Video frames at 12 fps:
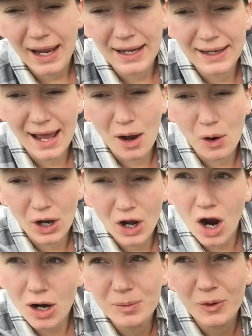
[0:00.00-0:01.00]
Now, a
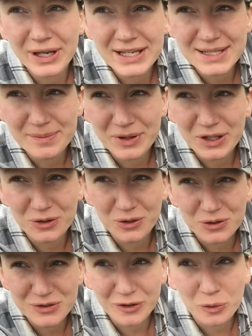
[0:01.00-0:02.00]
carboy is something you
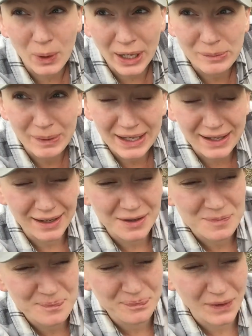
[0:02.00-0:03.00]
use for
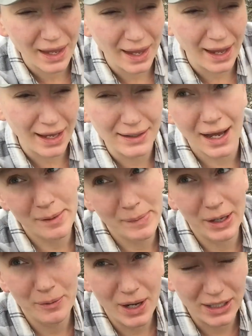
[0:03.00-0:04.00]
winemaking, and I
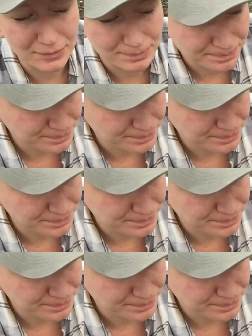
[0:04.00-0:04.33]
make wine.